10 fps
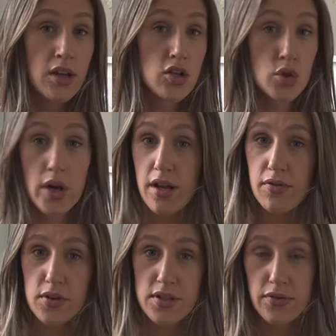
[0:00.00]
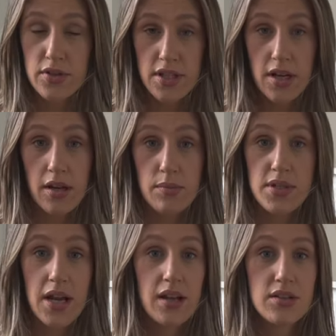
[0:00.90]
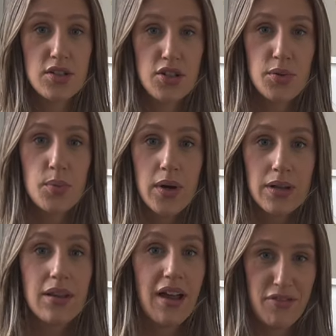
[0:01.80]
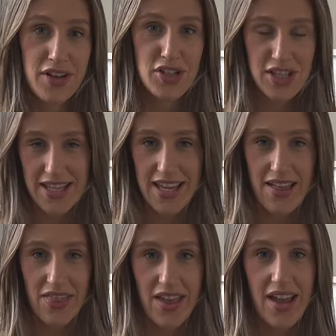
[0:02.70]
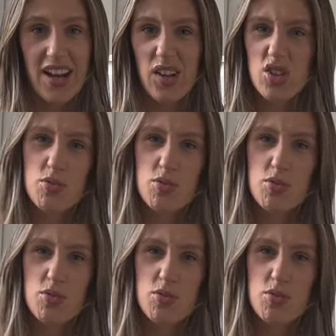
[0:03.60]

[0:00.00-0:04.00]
try it a few different times, and you will eventually get there, and it'll just